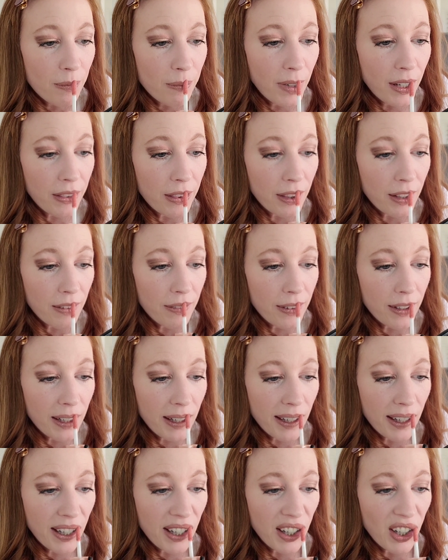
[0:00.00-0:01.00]
monthly
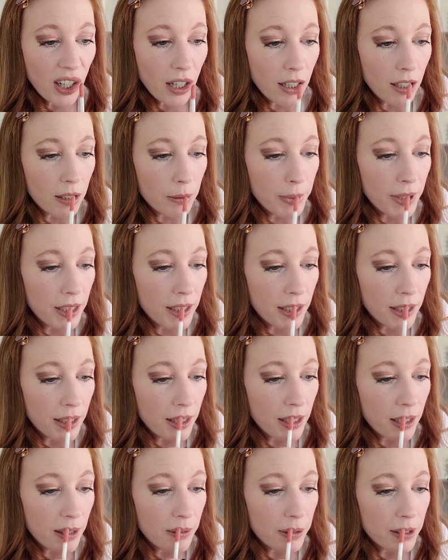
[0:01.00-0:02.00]
video, albeit
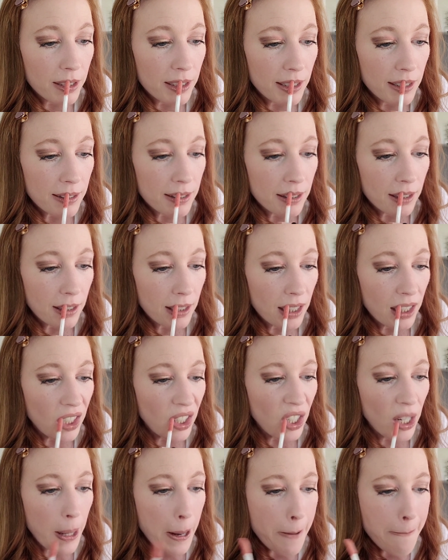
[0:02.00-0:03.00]
a couple days
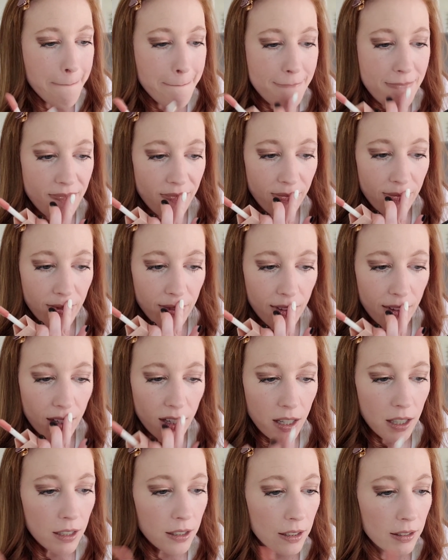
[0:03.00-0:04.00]
late.
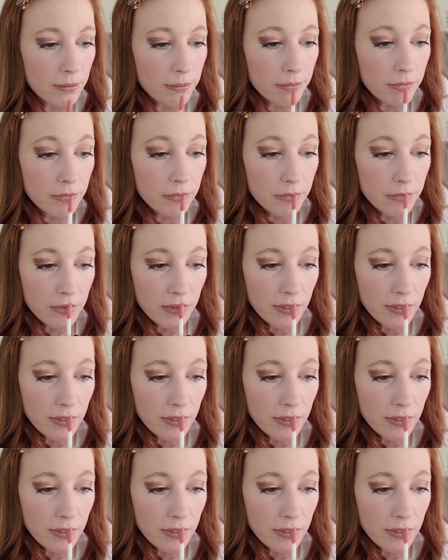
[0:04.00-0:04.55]
Um,